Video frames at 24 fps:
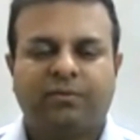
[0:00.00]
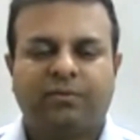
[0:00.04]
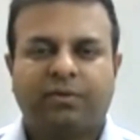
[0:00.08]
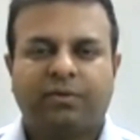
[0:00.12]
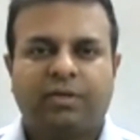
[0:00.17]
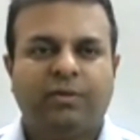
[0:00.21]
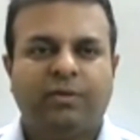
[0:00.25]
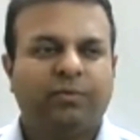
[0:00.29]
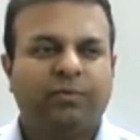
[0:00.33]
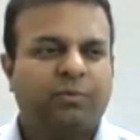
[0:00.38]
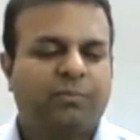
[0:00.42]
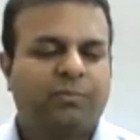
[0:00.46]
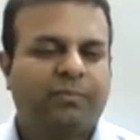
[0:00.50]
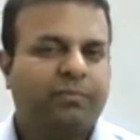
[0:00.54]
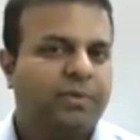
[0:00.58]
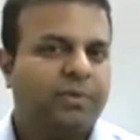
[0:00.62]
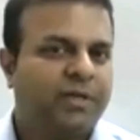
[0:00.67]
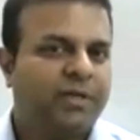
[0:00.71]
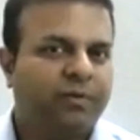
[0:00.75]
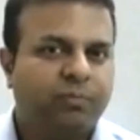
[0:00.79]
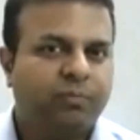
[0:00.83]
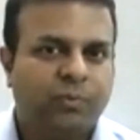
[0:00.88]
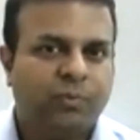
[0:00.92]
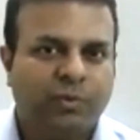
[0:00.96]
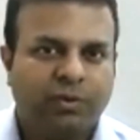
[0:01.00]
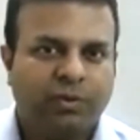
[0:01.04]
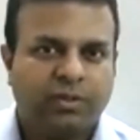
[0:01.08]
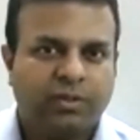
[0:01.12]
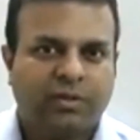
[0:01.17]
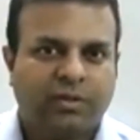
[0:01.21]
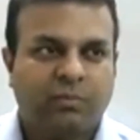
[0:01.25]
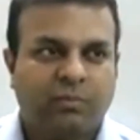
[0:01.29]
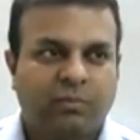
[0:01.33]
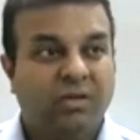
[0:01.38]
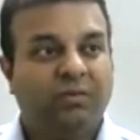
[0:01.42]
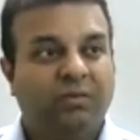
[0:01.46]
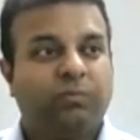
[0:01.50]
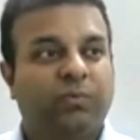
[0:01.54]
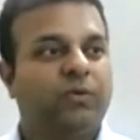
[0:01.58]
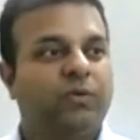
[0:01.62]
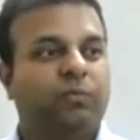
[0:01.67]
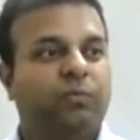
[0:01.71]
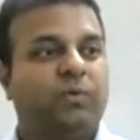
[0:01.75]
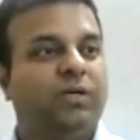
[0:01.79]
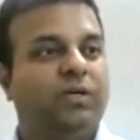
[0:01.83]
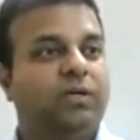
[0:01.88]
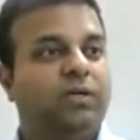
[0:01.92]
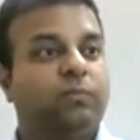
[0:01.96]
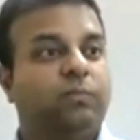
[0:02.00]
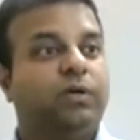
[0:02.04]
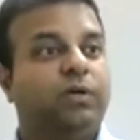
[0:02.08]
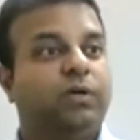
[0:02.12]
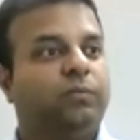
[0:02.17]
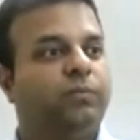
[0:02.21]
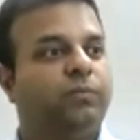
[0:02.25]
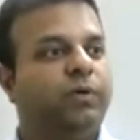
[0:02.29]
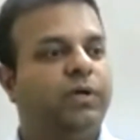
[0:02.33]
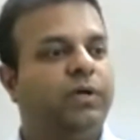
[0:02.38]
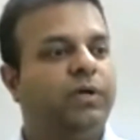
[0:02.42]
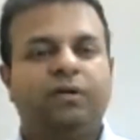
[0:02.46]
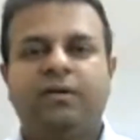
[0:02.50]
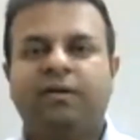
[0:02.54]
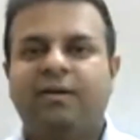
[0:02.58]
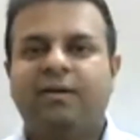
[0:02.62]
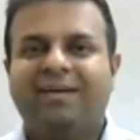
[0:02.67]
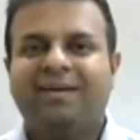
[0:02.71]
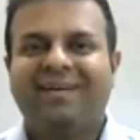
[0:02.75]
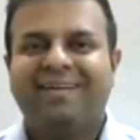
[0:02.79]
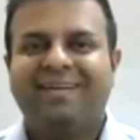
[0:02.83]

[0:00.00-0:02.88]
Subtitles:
He will get bored. That what?